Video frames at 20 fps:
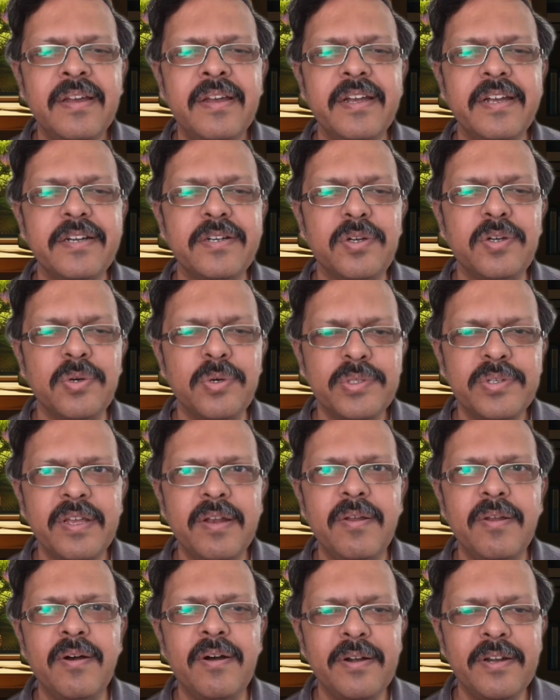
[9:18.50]
It goes a
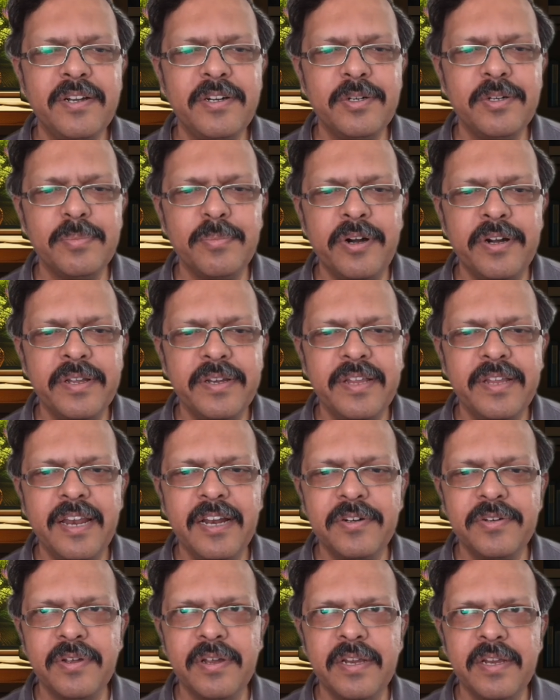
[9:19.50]
lot into modern
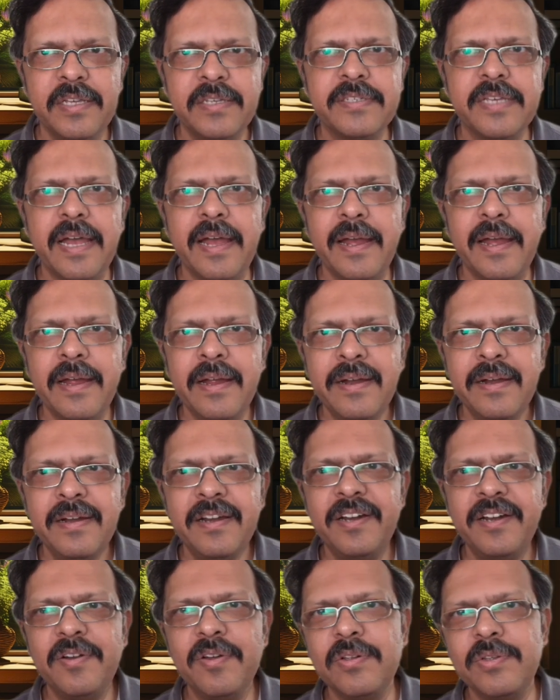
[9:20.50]
electronics,
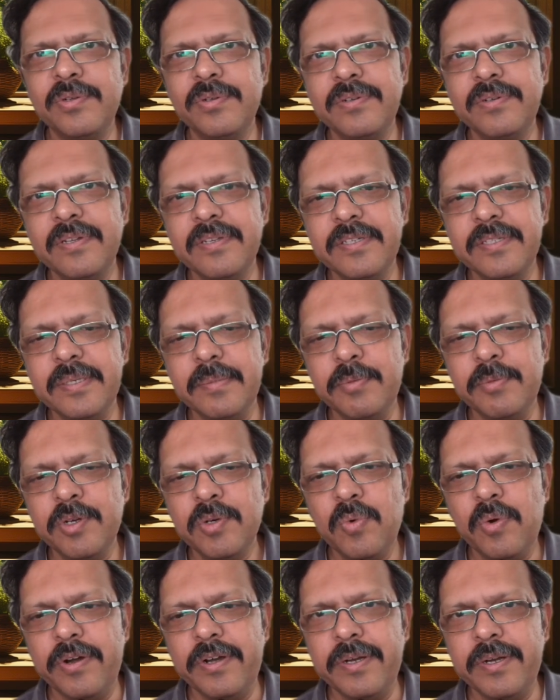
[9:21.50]
and it also touches upon
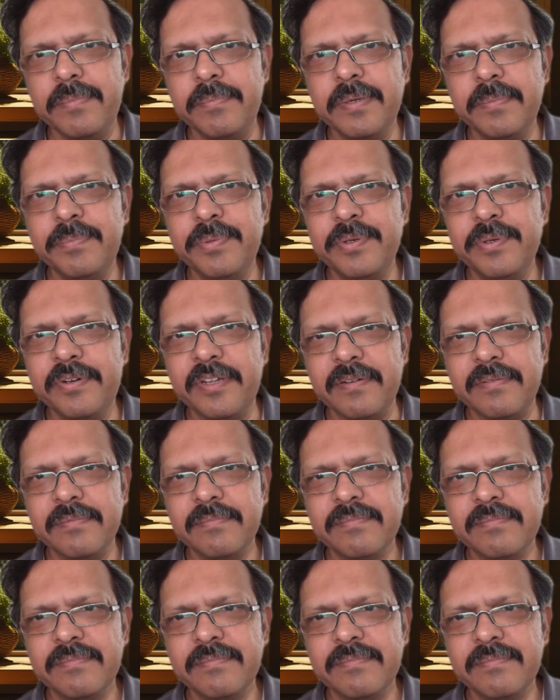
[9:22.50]
quantum computing.